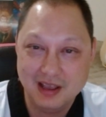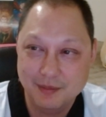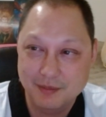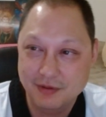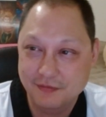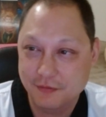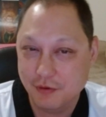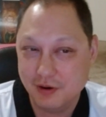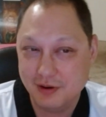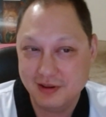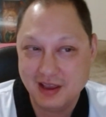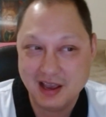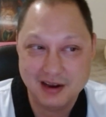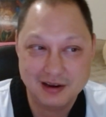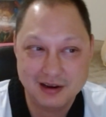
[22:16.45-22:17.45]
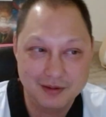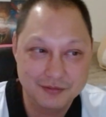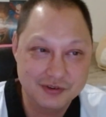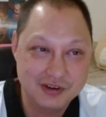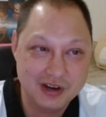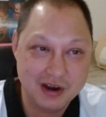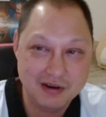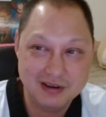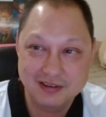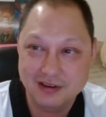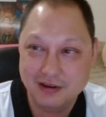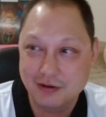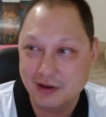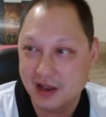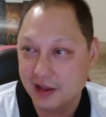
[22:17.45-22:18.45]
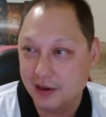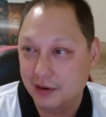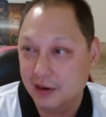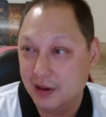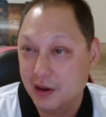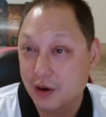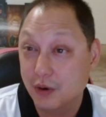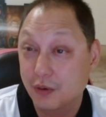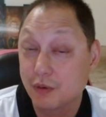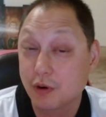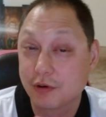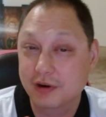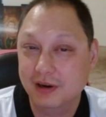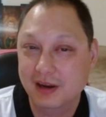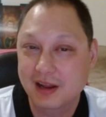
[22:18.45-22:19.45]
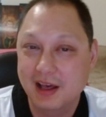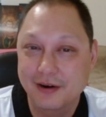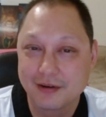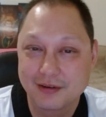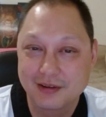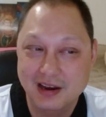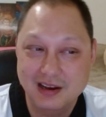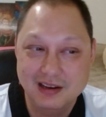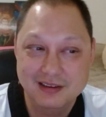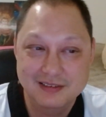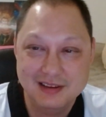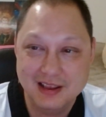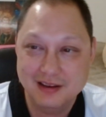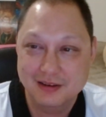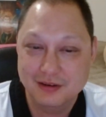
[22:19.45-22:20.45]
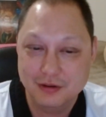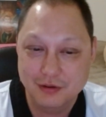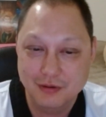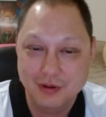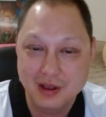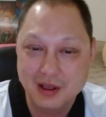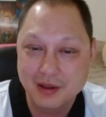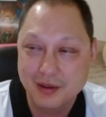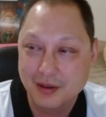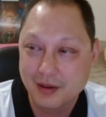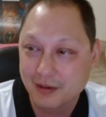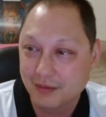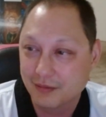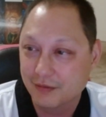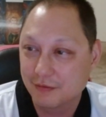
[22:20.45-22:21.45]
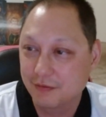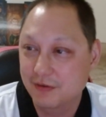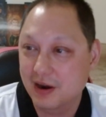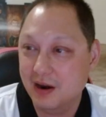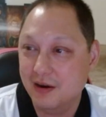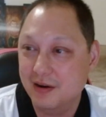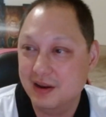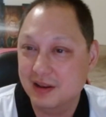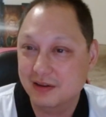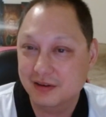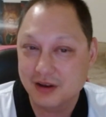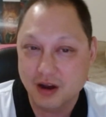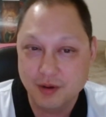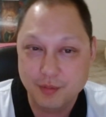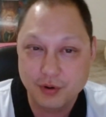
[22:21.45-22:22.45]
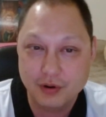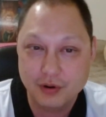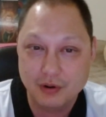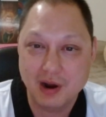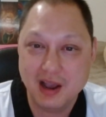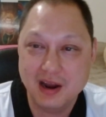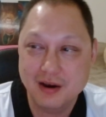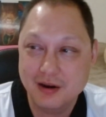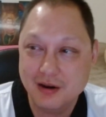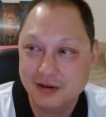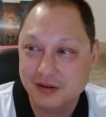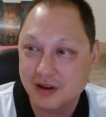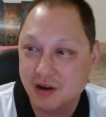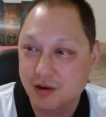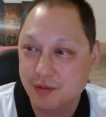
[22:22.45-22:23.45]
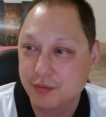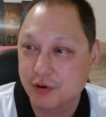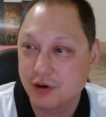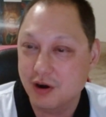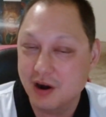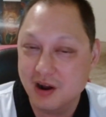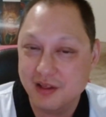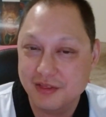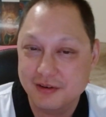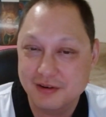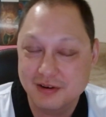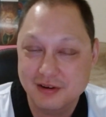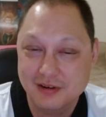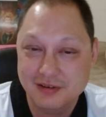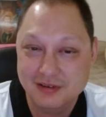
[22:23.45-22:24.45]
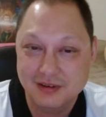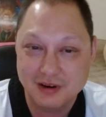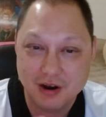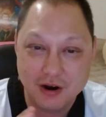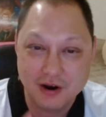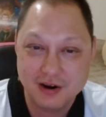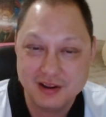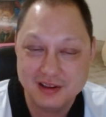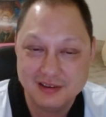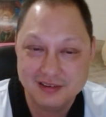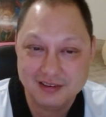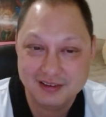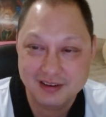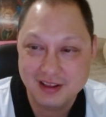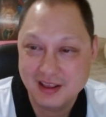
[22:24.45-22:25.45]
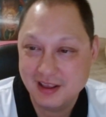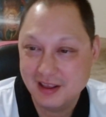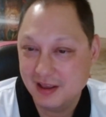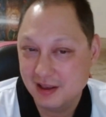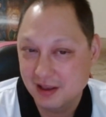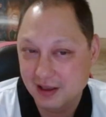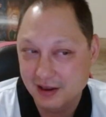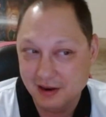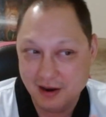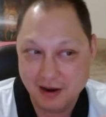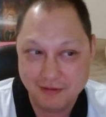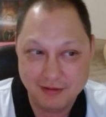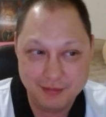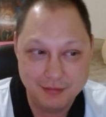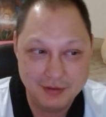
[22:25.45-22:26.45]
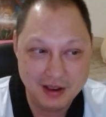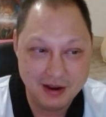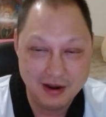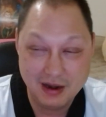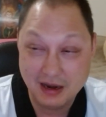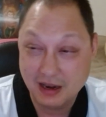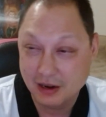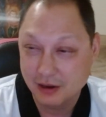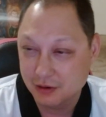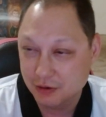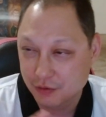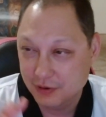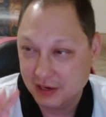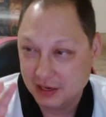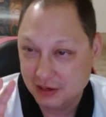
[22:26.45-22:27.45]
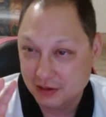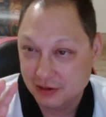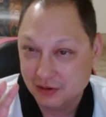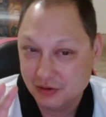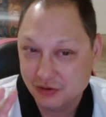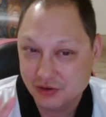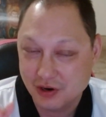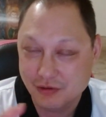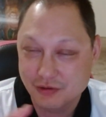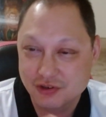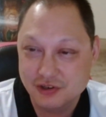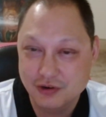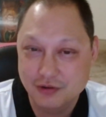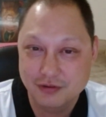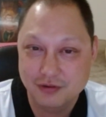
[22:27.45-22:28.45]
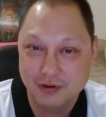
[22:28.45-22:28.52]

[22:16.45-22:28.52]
Before that, Jerry Siegel wrote a letter that he sent to various comic book writers, comic book authors, artists, and including Joe Shuster.